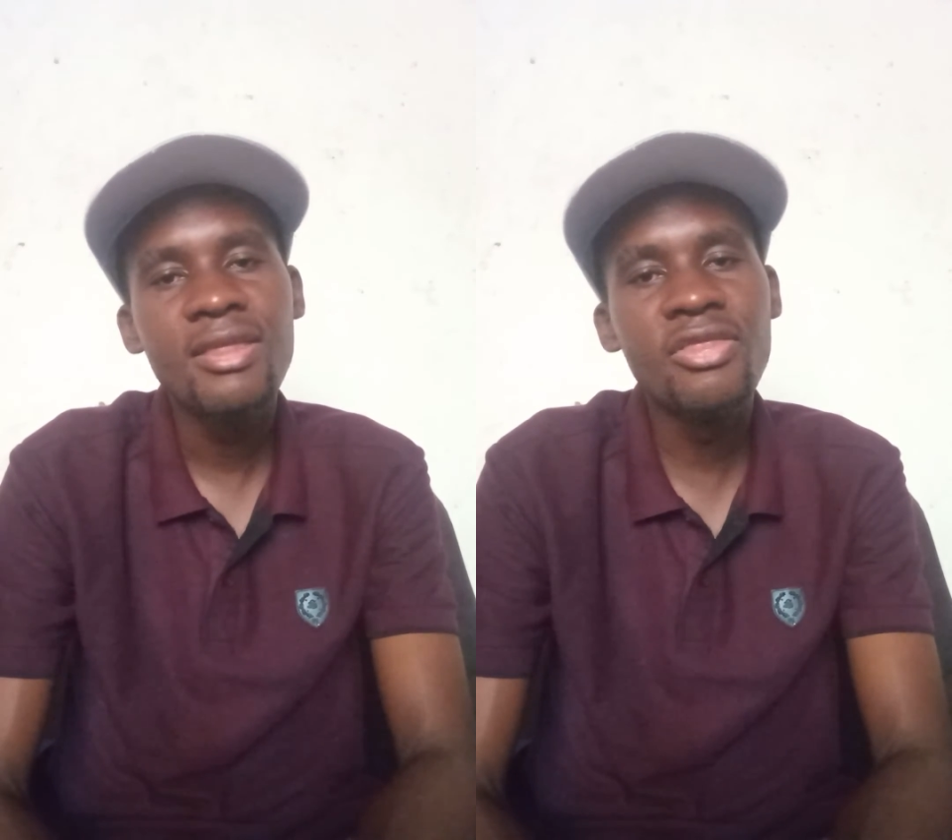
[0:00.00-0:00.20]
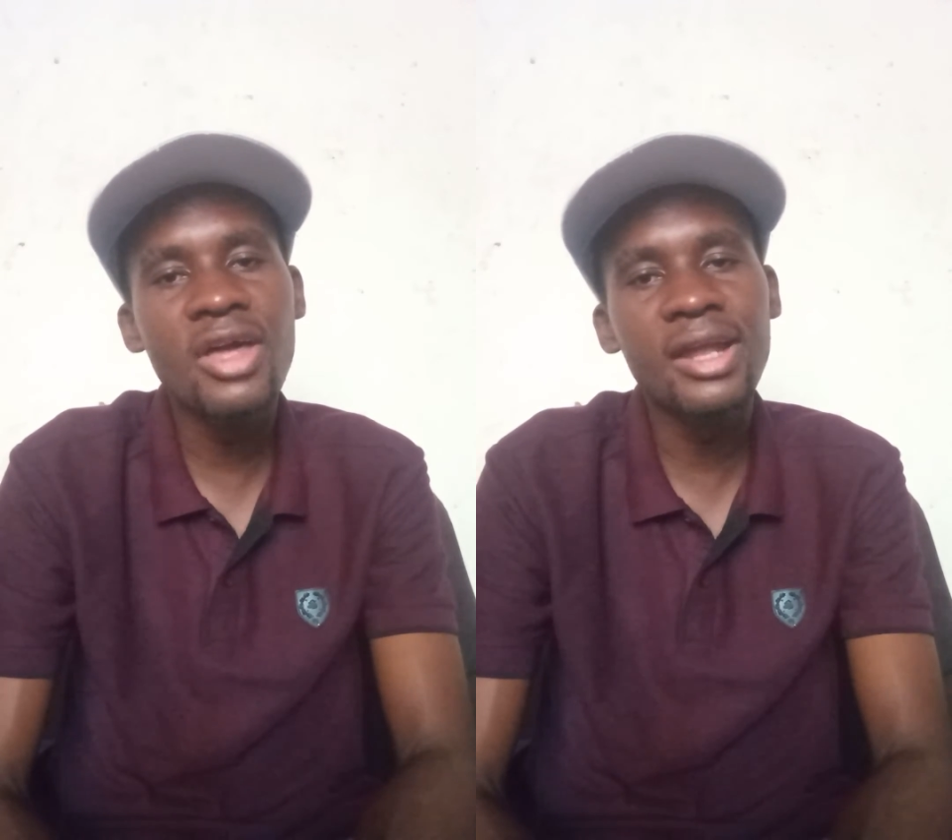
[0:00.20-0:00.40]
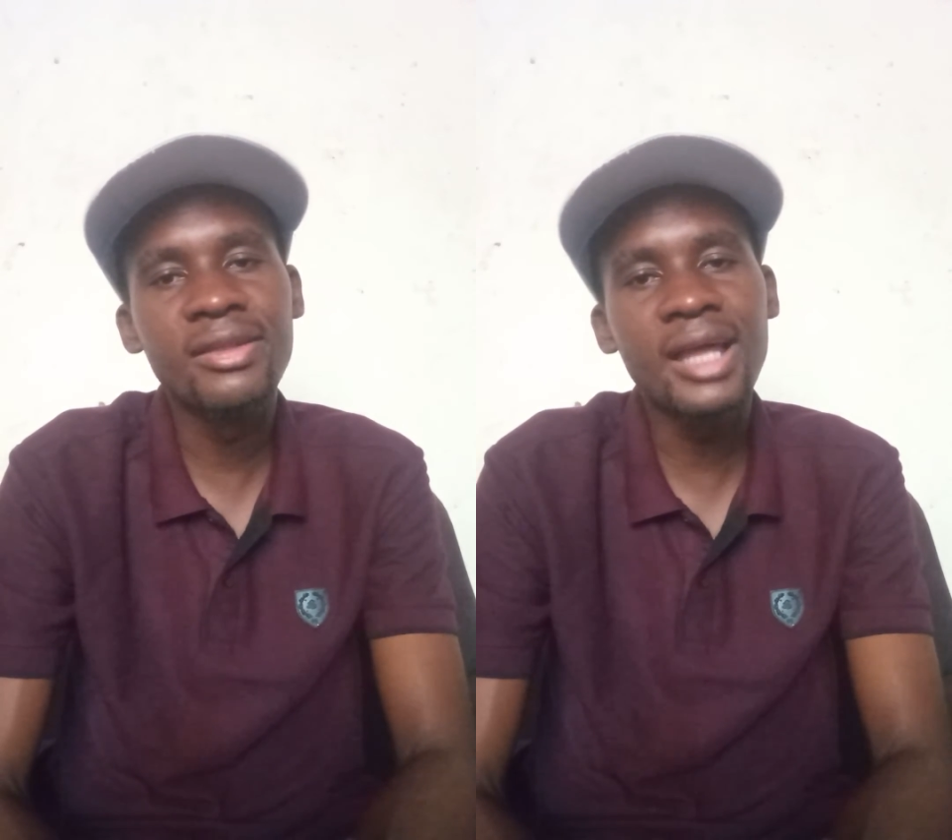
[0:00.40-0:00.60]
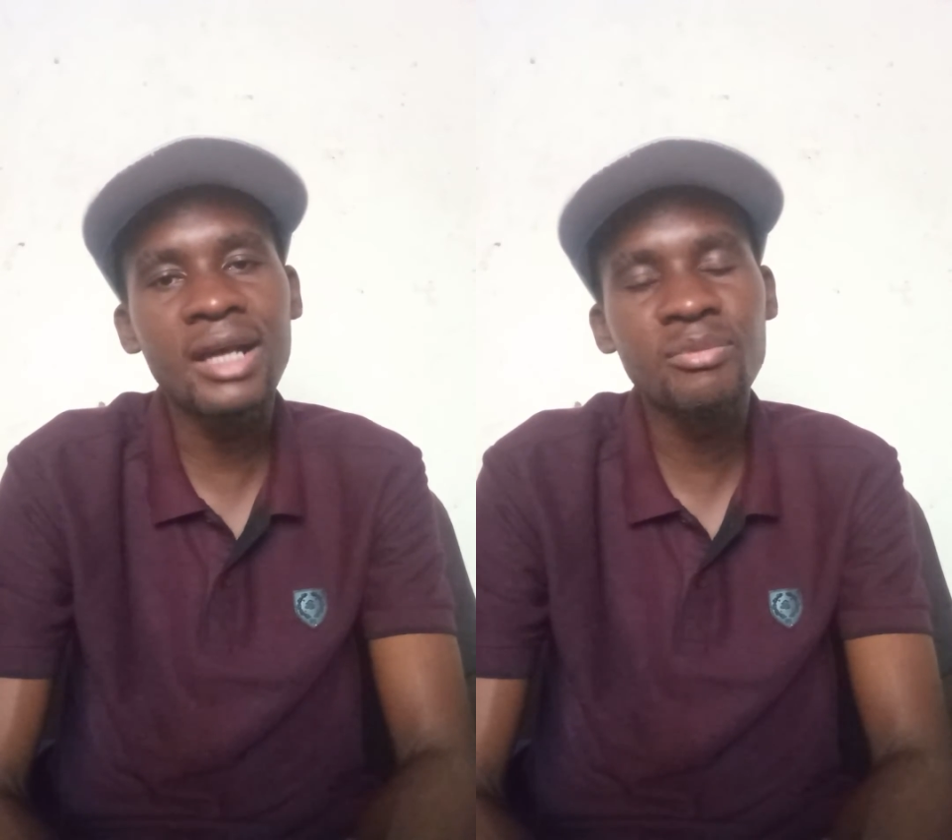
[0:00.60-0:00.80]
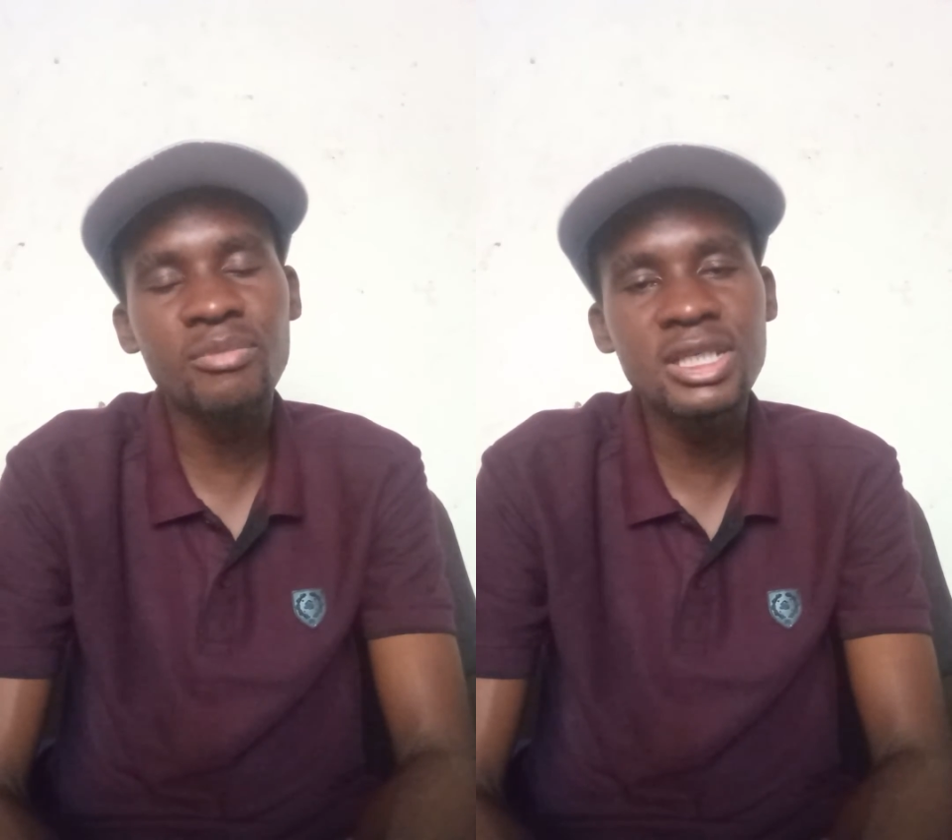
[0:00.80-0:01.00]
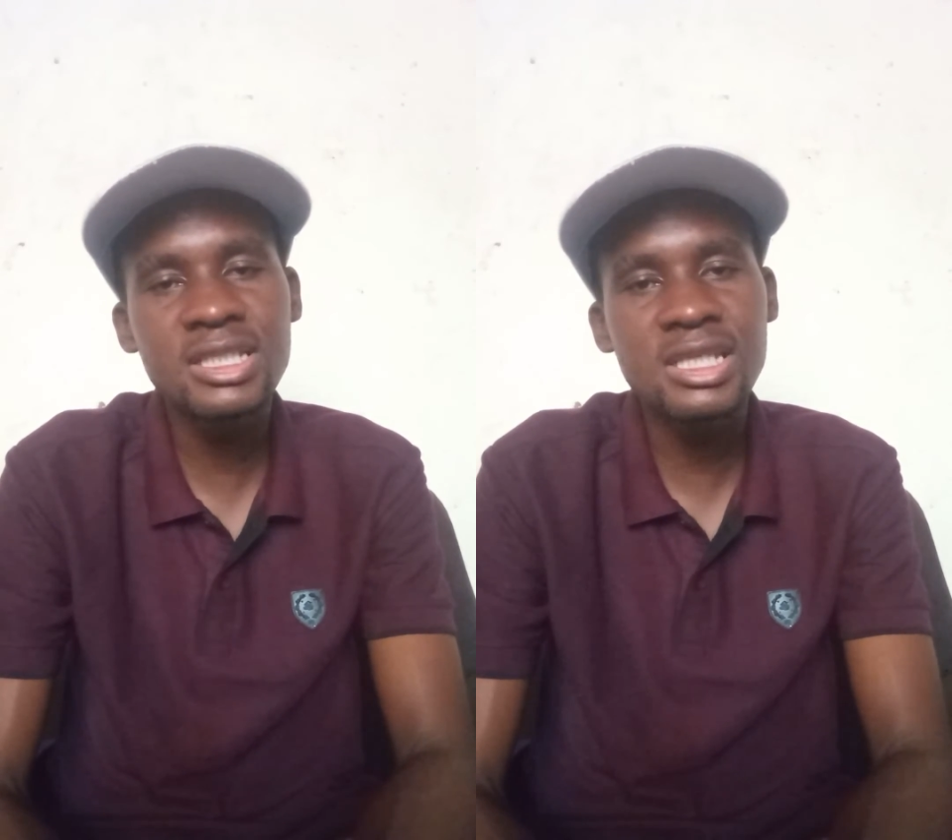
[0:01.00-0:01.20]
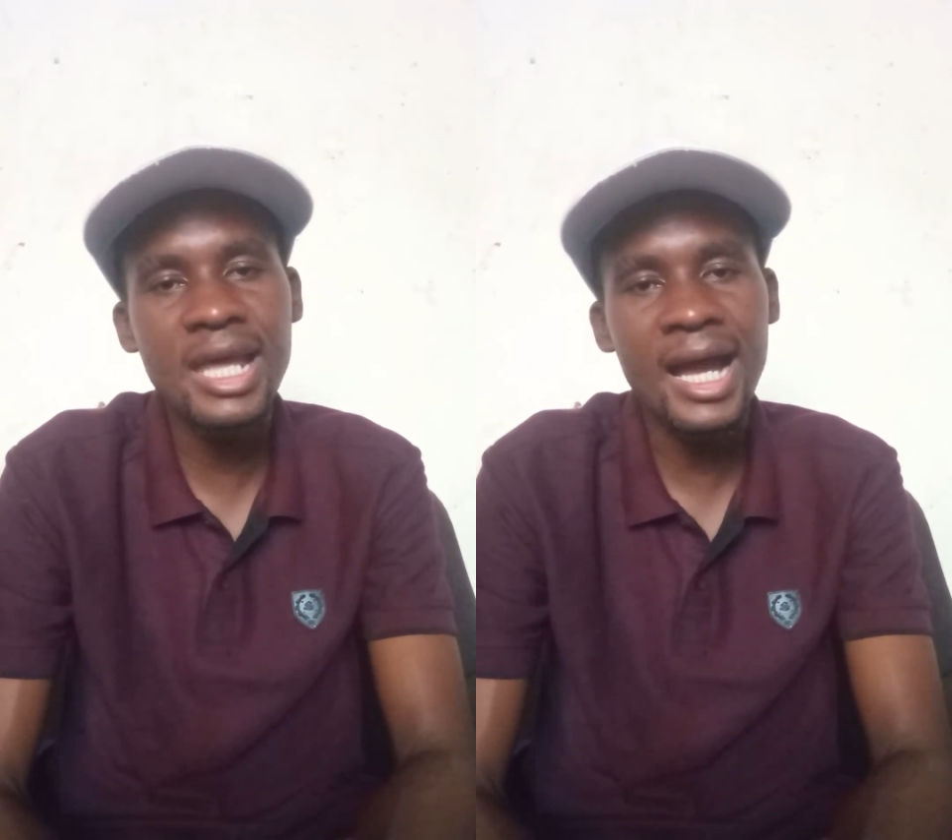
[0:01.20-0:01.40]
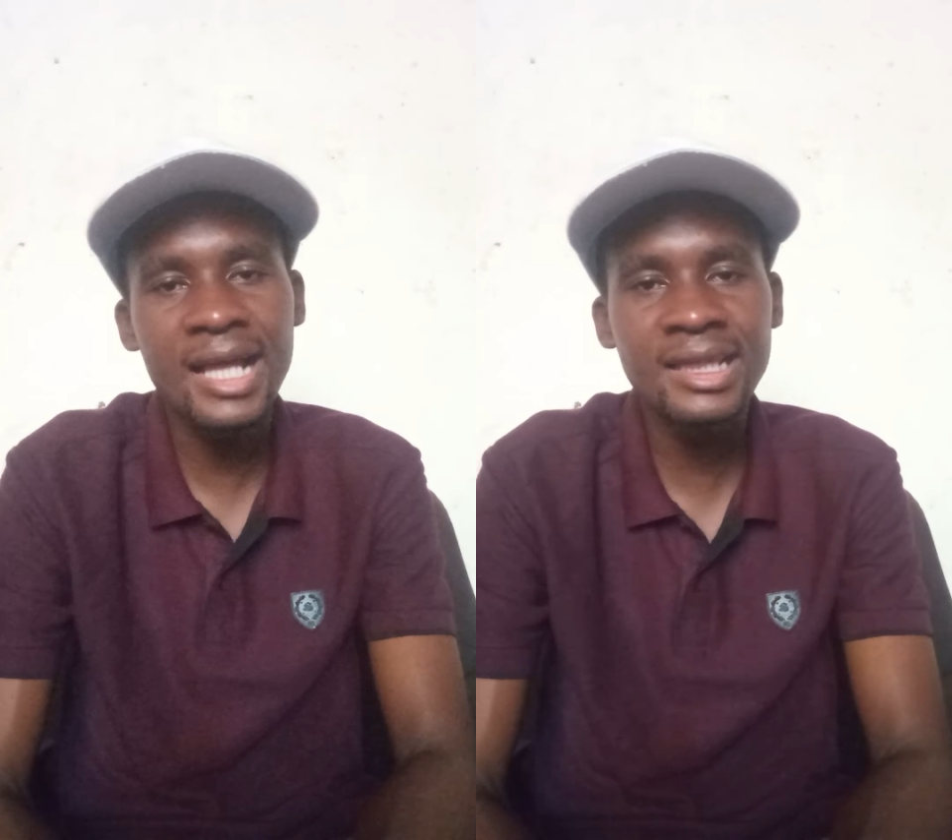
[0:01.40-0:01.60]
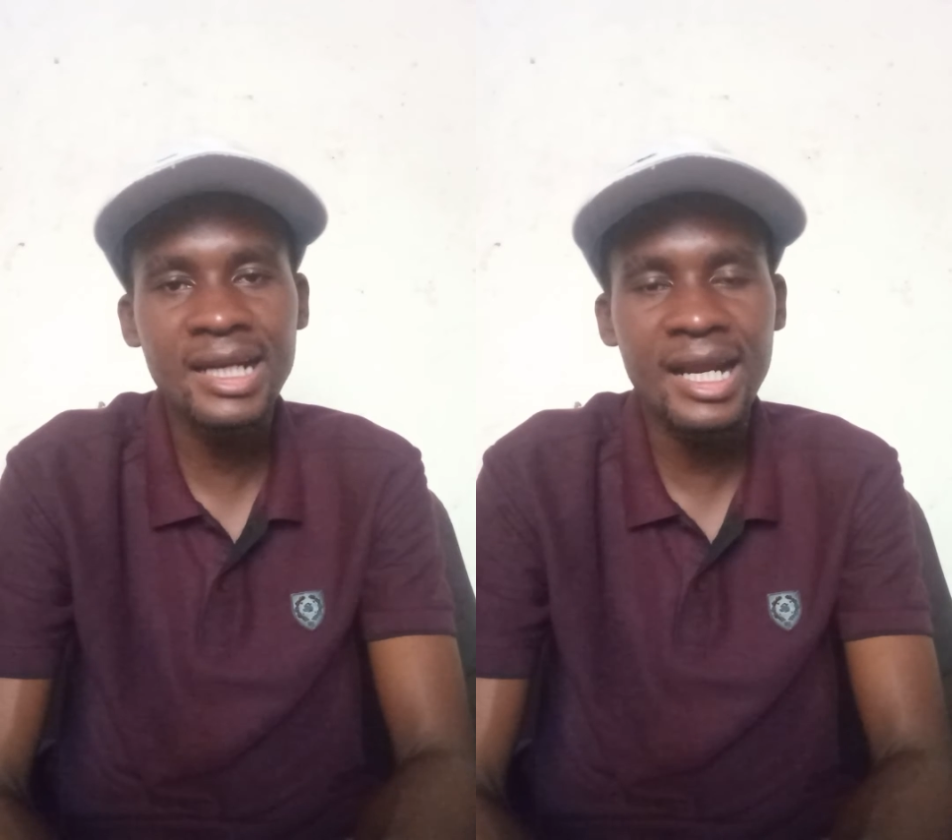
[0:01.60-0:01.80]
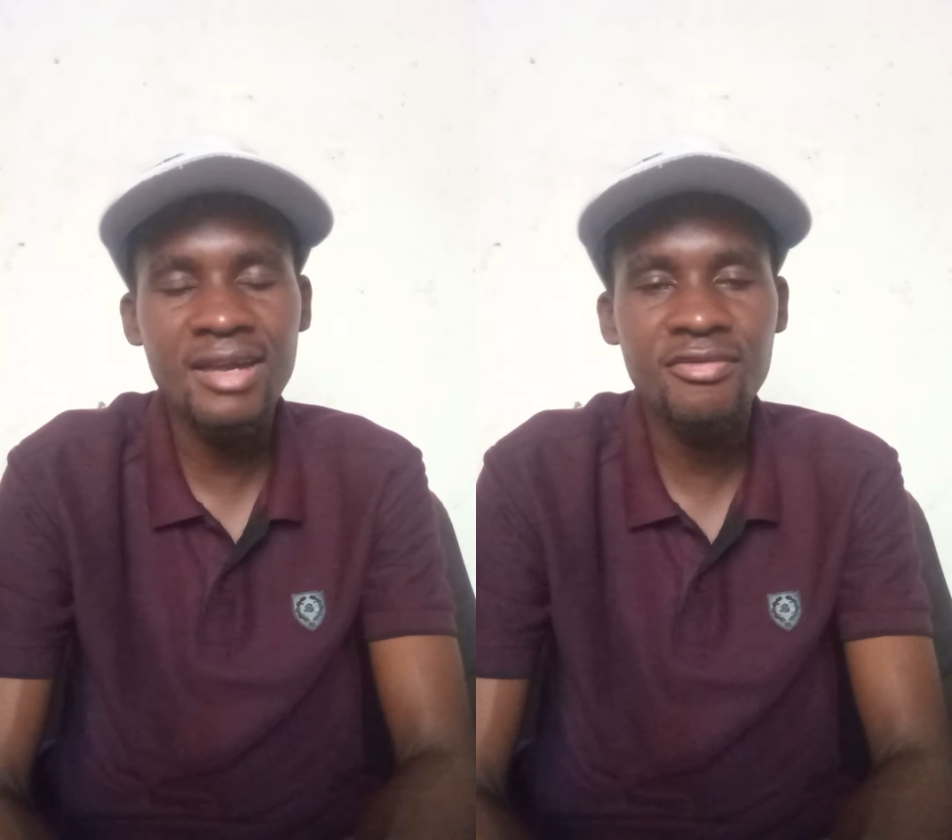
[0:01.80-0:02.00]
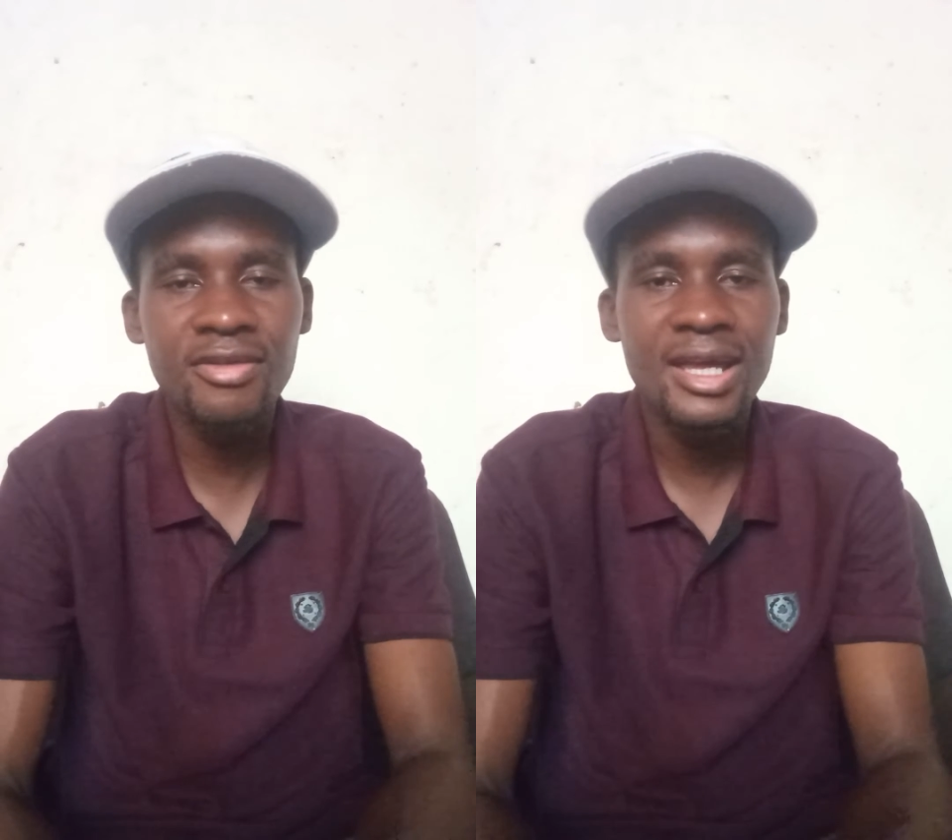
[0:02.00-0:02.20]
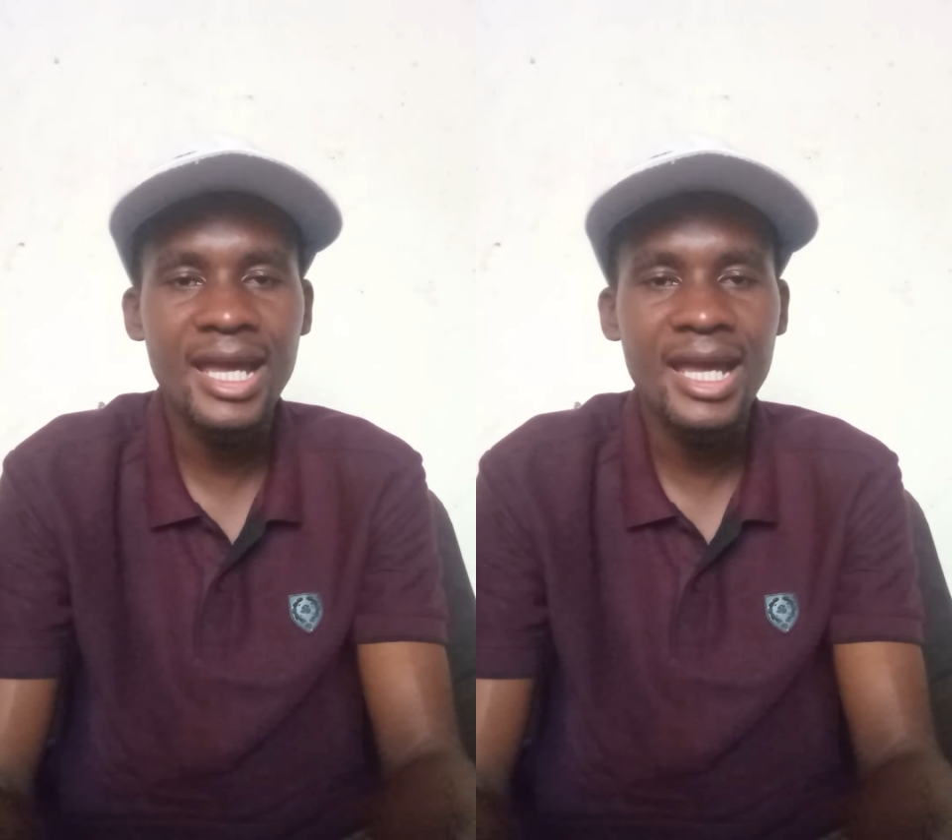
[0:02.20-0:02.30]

then that means the hard drive